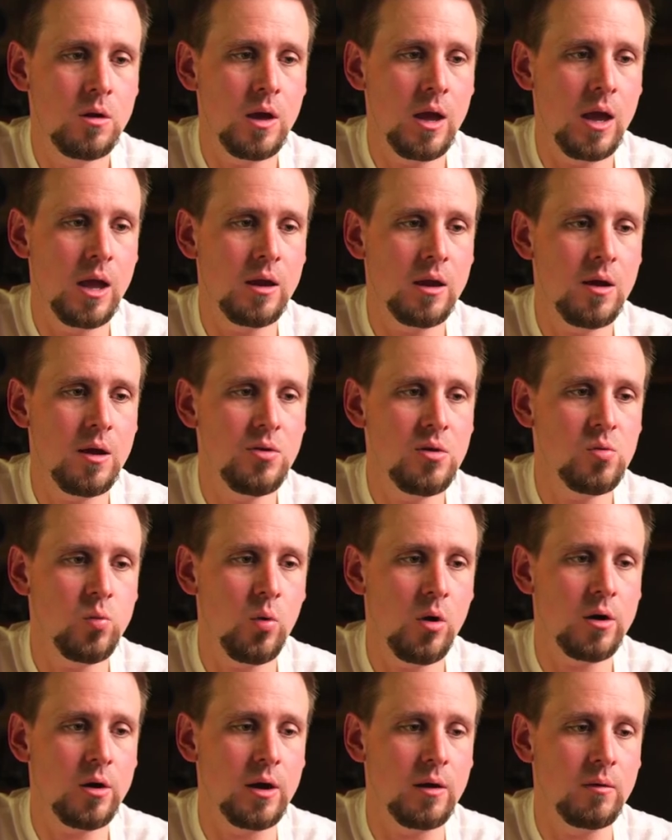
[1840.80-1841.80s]
and get this
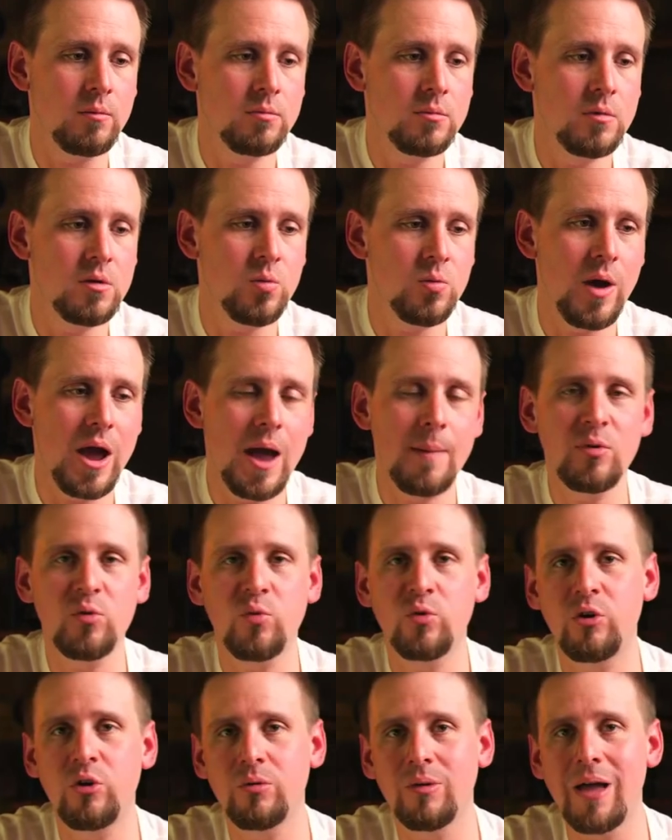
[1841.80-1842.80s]
working. This is what happens
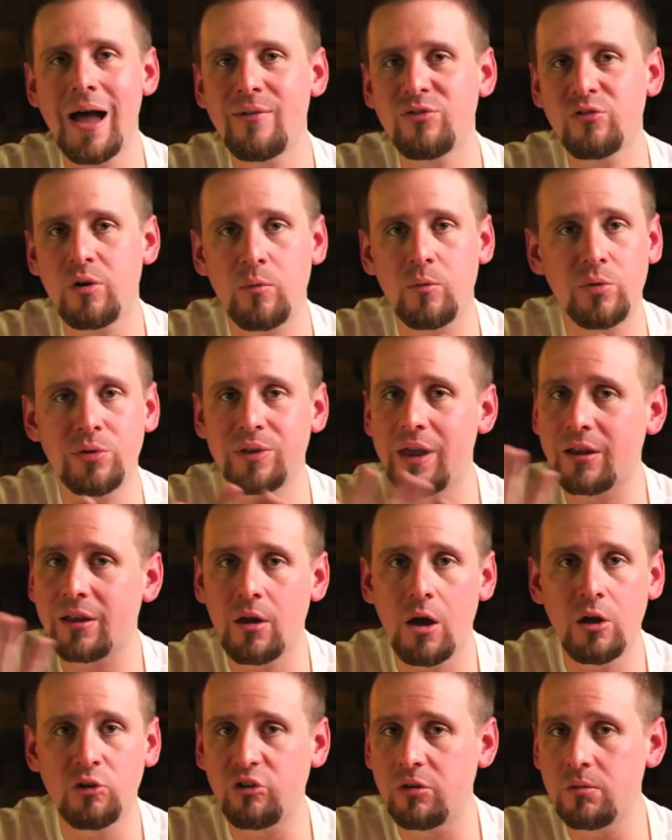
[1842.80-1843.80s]
when you live stream with
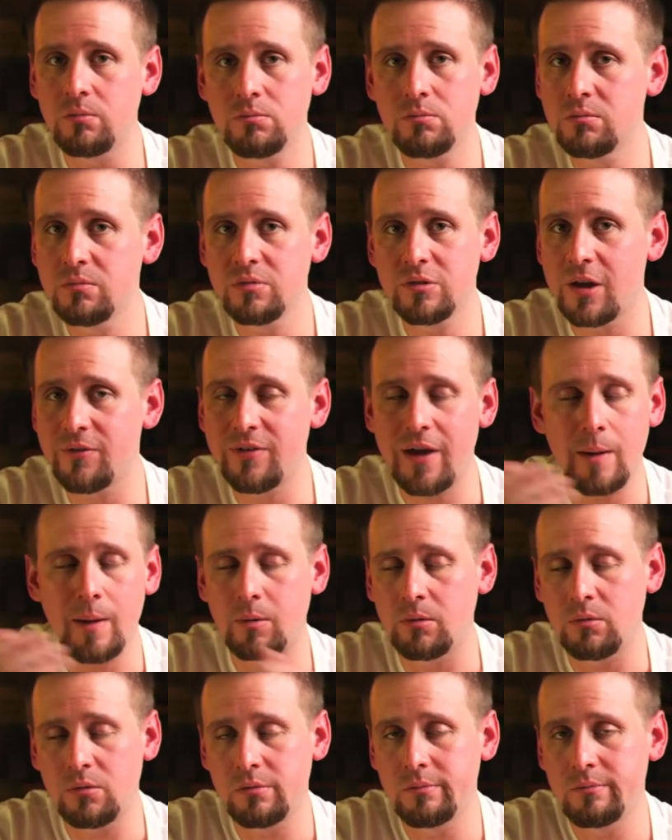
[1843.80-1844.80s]
technology. Stuff
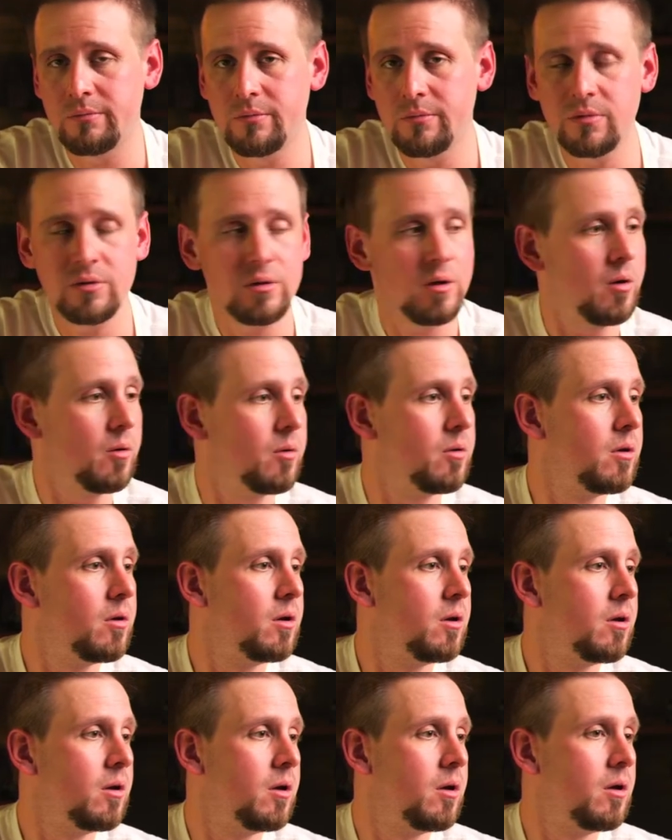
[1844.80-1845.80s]
happens. So,
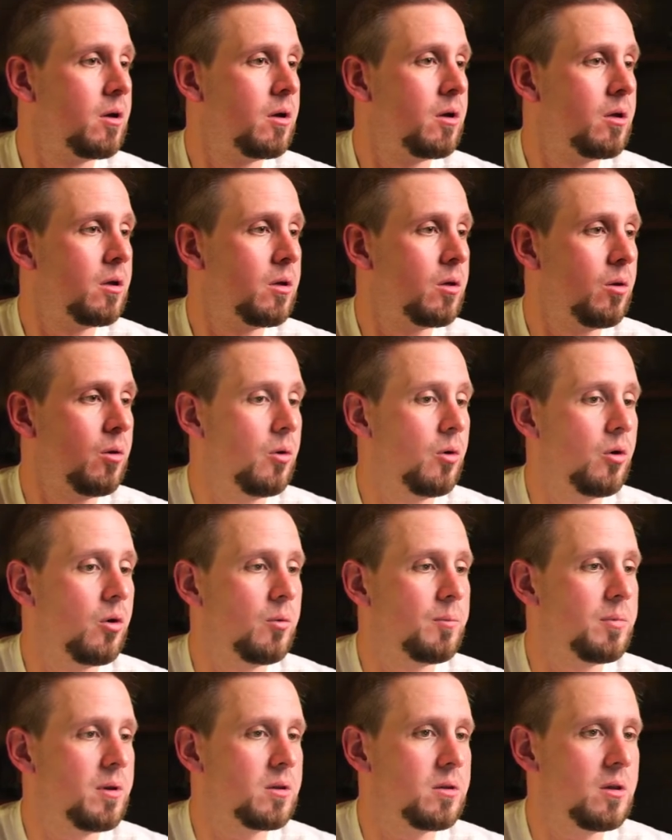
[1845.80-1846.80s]
no
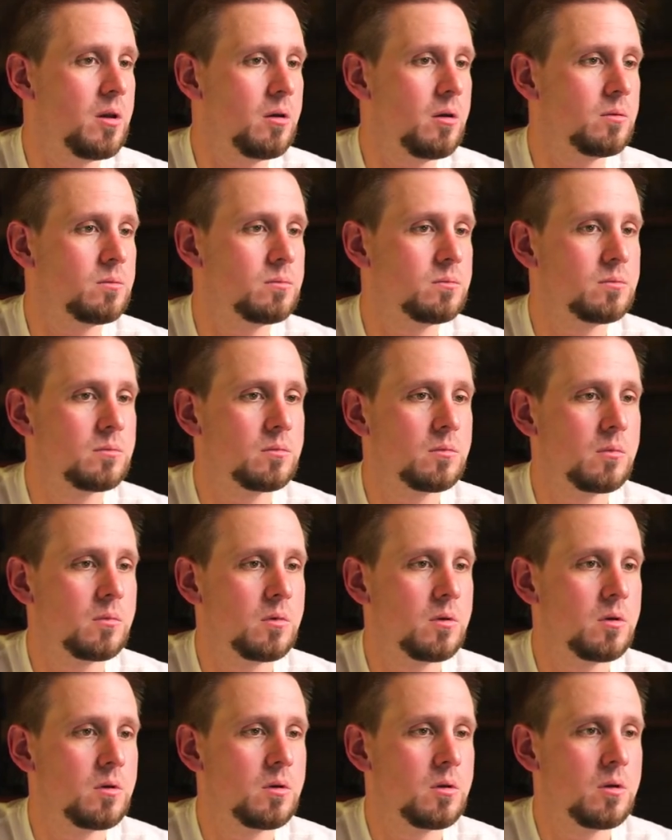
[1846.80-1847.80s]
big deal.
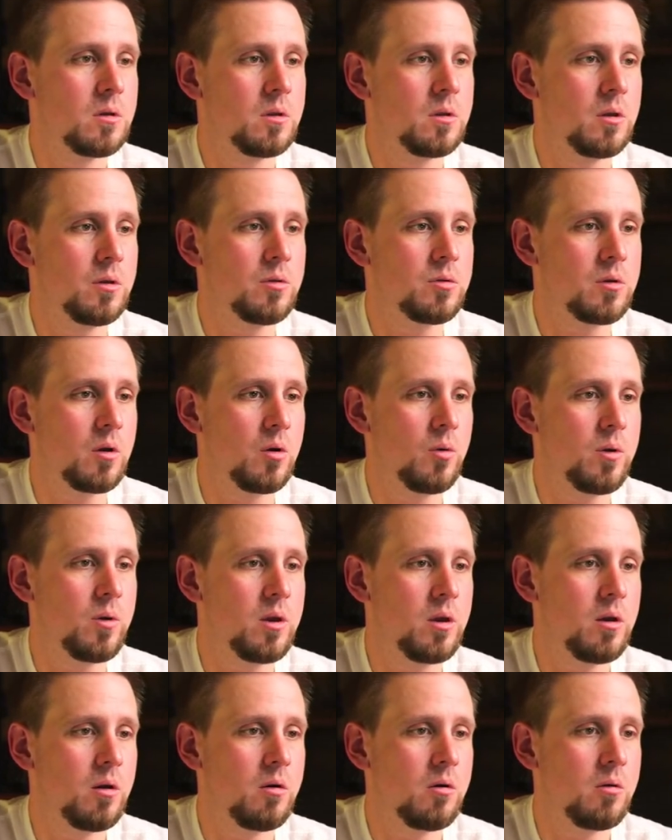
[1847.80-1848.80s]
Let's go
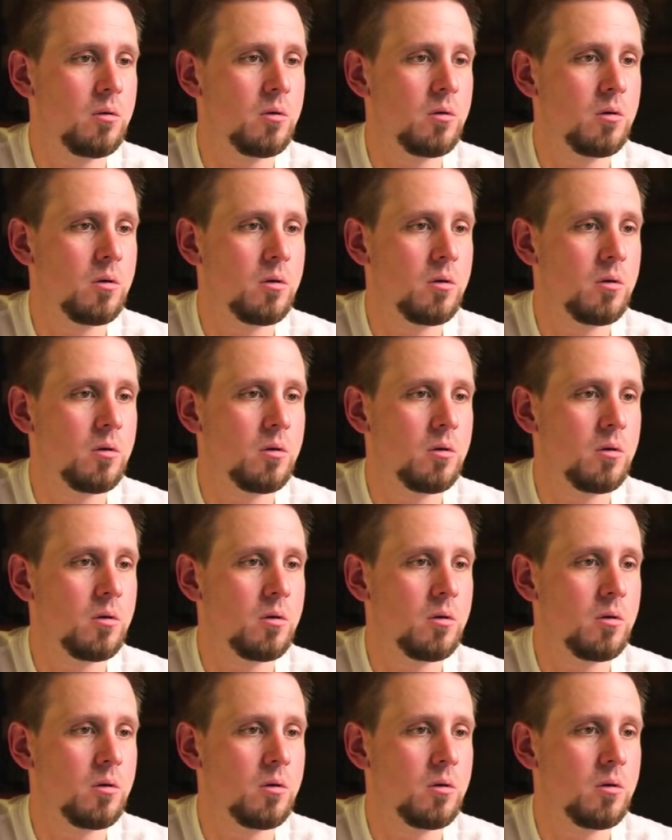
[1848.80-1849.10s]
here.